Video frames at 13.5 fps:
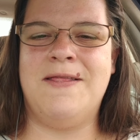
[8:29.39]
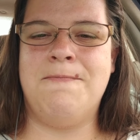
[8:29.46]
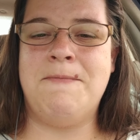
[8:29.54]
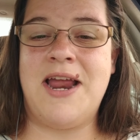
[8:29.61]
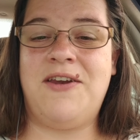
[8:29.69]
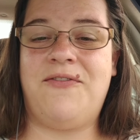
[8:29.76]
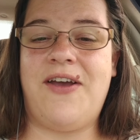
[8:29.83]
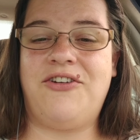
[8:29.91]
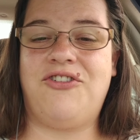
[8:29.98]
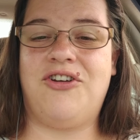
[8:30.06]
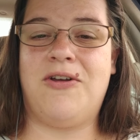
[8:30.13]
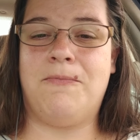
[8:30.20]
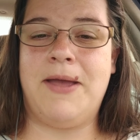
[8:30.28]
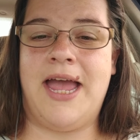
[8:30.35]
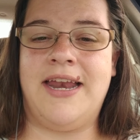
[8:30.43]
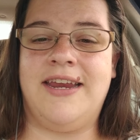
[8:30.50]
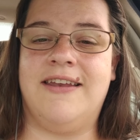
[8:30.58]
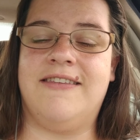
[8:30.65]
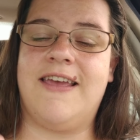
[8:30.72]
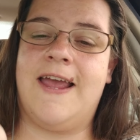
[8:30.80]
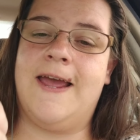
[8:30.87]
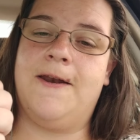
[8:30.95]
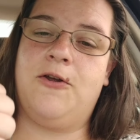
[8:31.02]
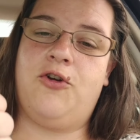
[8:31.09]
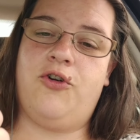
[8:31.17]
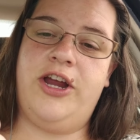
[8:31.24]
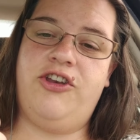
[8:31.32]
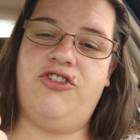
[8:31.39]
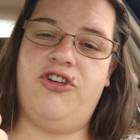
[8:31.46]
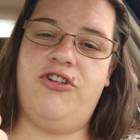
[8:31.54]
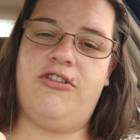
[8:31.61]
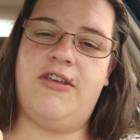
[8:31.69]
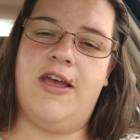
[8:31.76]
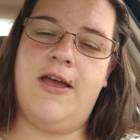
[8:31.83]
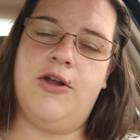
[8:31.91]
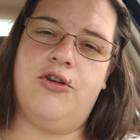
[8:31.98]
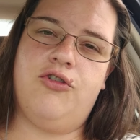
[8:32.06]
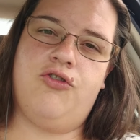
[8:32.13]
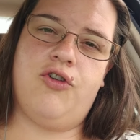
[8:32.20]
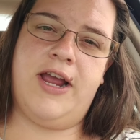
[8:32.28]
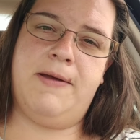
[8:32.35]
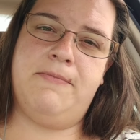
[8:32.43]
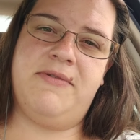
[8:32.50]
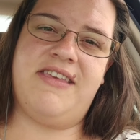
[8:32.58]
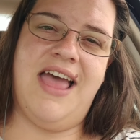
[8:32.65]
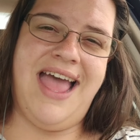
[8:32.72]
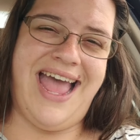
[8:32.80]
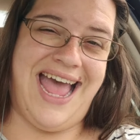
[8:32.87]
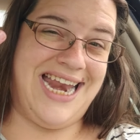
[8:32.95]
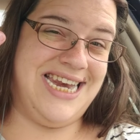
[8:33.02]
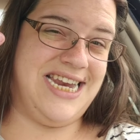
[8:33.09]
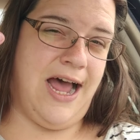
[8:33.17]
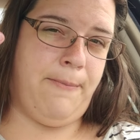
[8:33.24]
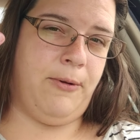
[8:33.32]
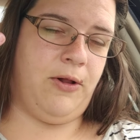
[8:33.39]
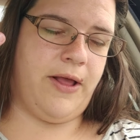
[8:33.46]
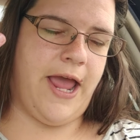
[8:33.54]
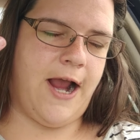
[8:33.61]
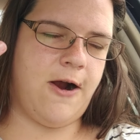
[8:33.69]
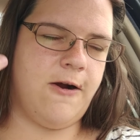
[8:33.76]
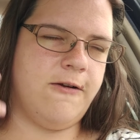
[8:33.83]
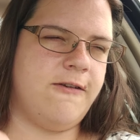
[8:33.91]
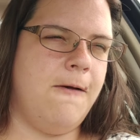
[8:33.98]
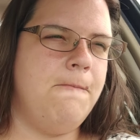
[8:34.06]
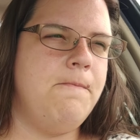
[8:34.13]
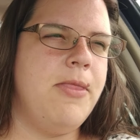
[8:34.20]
manufactured companions in creatures, dreams, and doppelgangers.